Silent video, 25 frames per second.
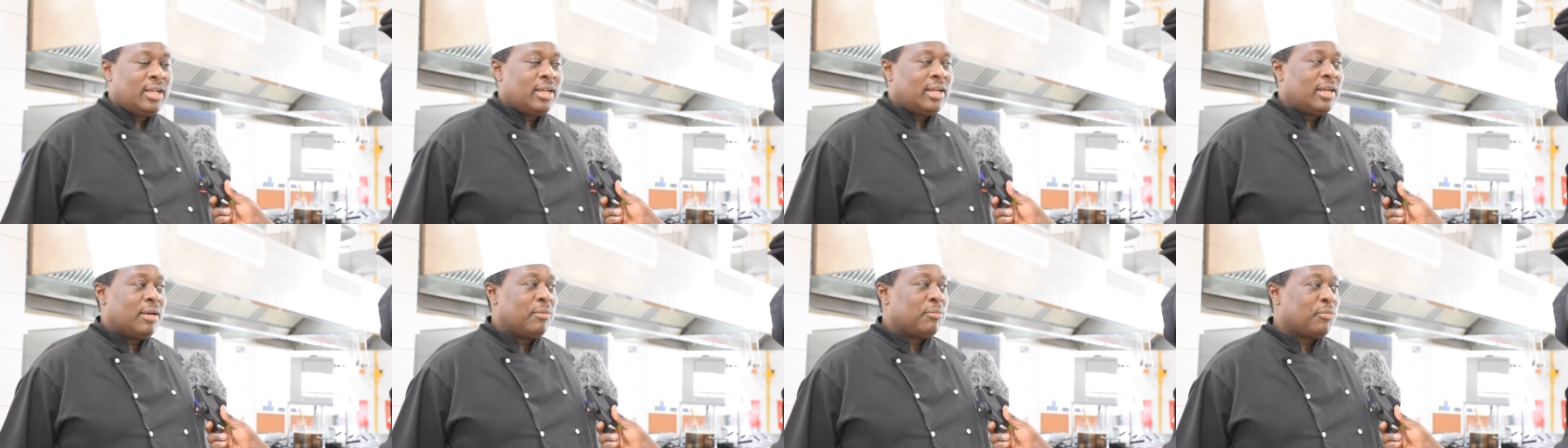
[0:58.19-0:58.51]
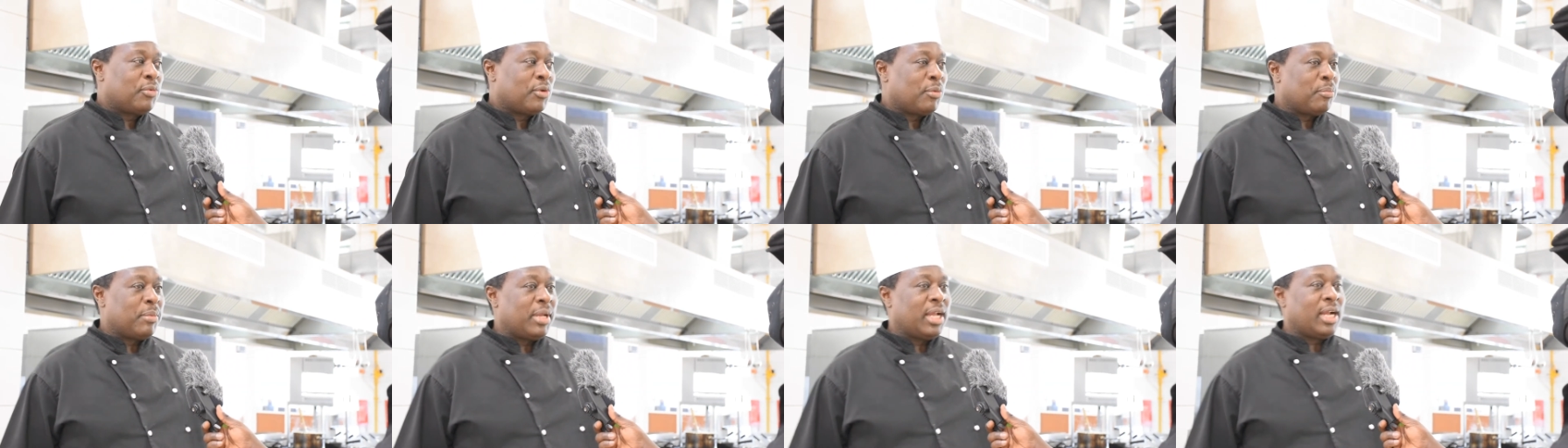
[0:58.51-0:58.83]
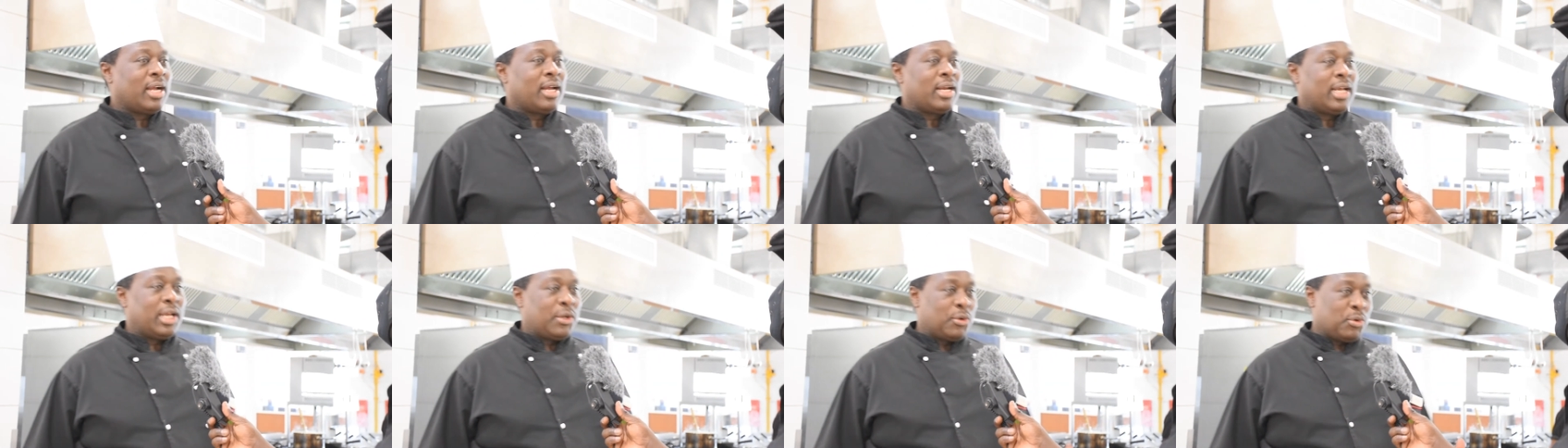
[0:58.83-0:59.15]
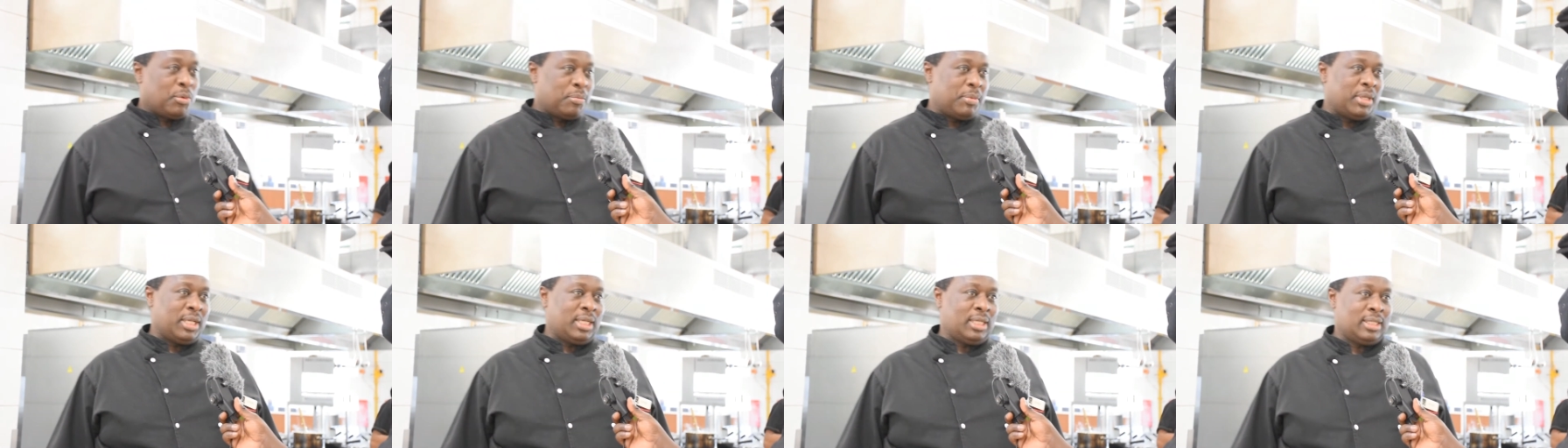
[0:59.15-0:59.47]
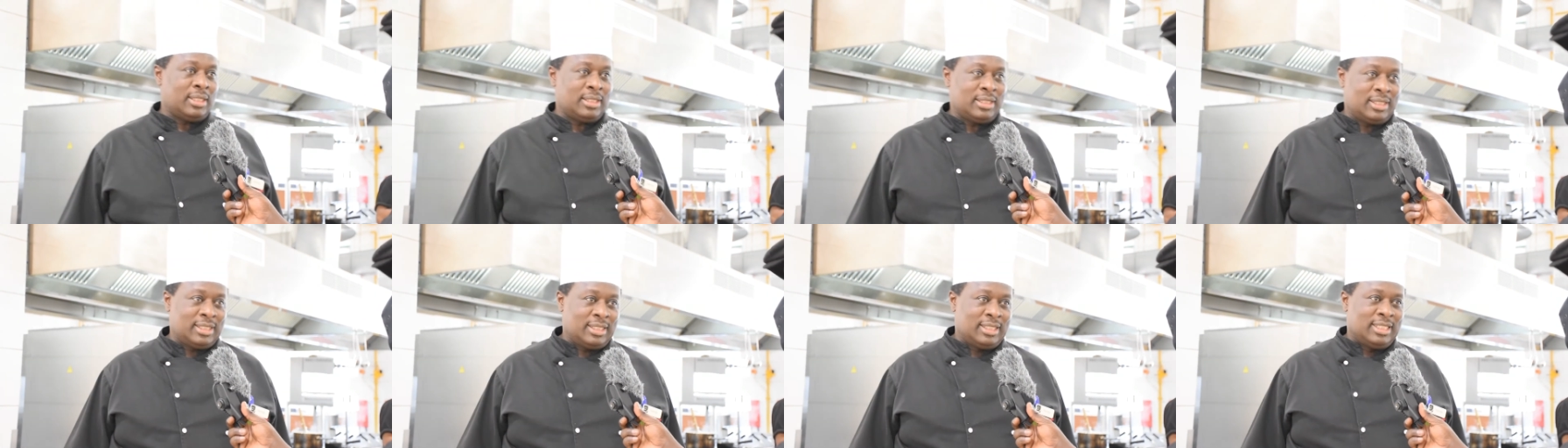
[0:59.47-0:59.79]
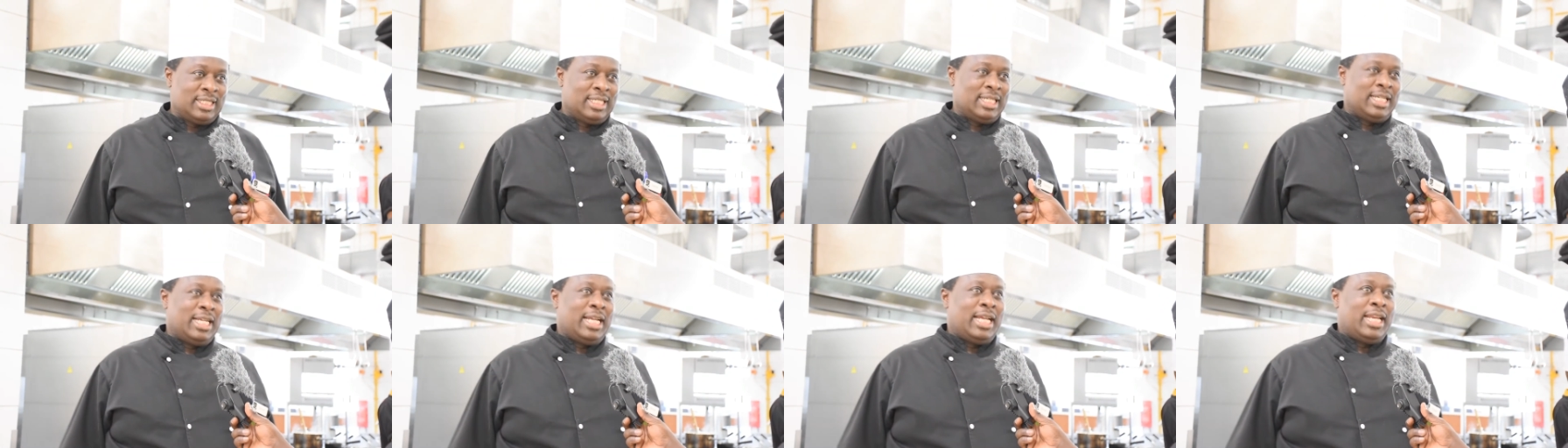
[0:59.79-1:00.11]
I'm from Eka, Nairobi.
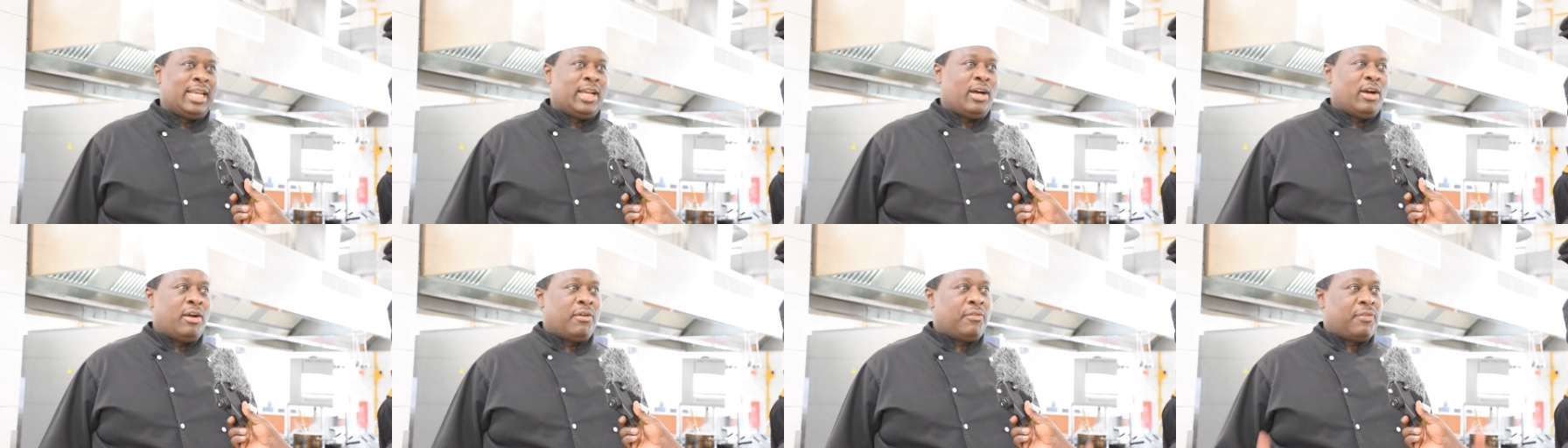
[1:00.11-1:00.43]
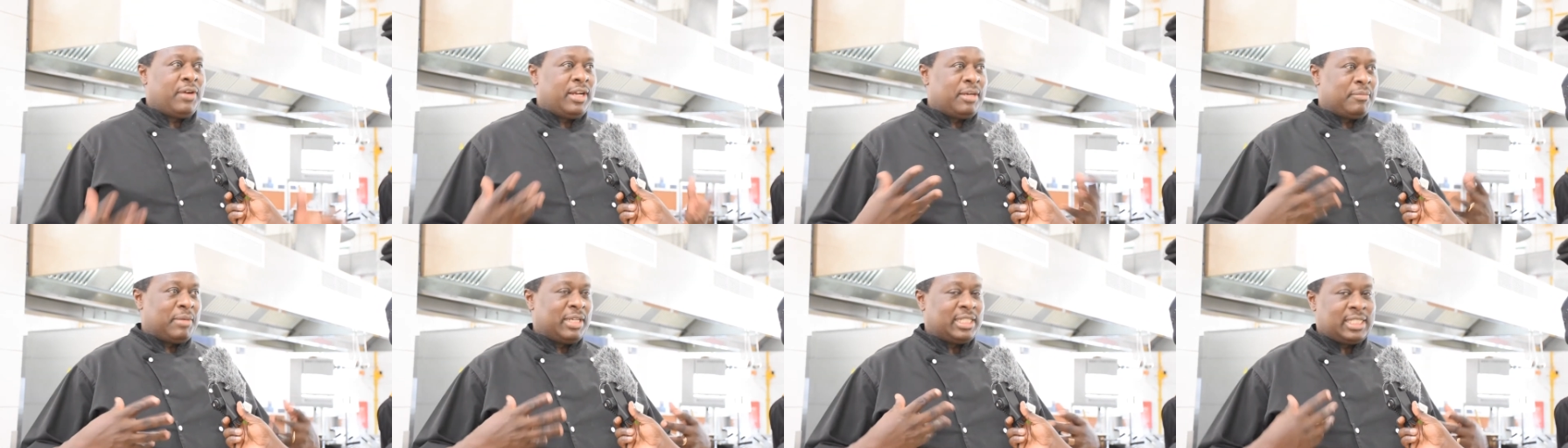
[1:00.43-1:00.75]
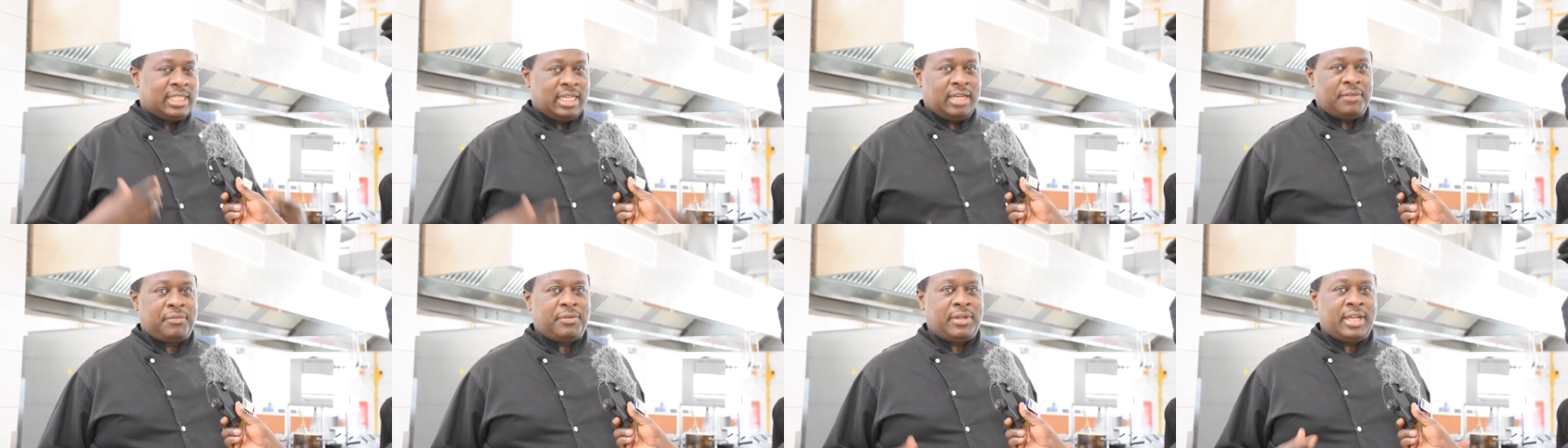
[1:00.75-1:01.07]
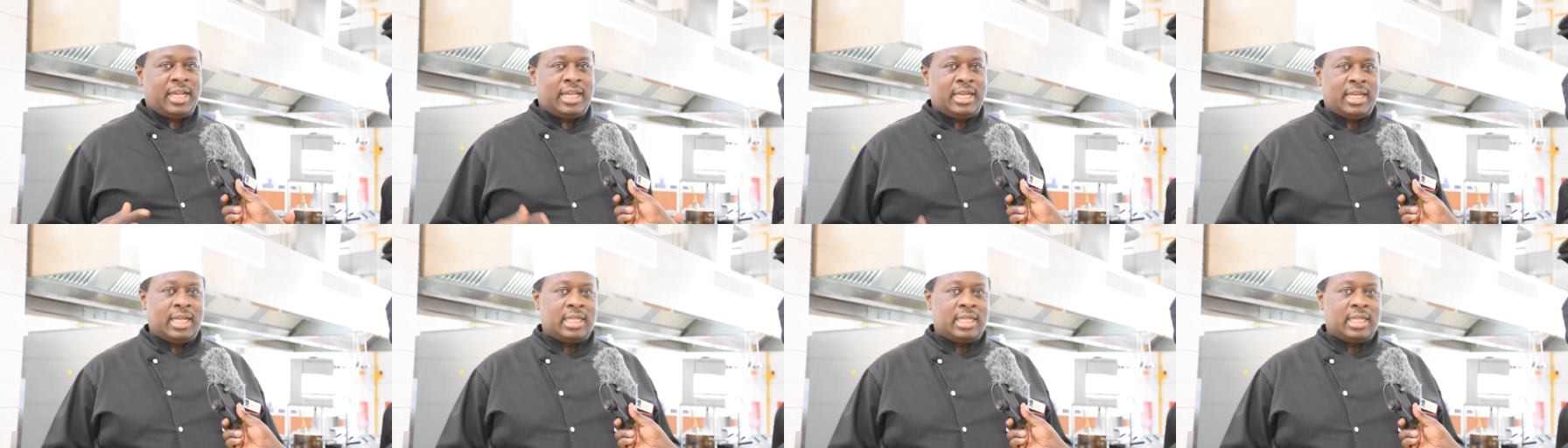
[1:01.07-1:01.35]
Now I find myself here in